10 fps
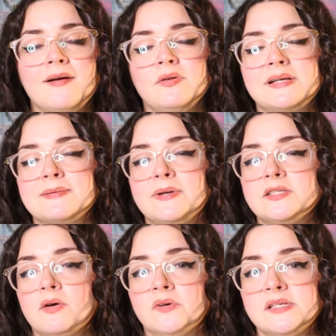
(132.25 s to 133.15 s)
I feel like
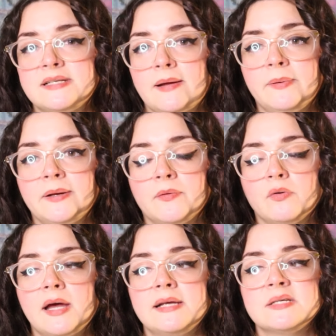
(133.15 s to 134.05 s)
somebody's overstepping.
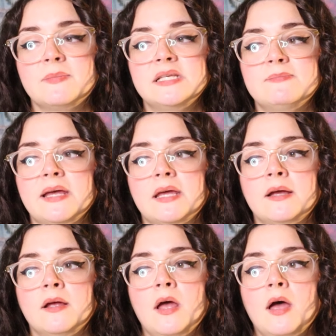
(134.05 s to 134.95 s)
Okay, somebody's making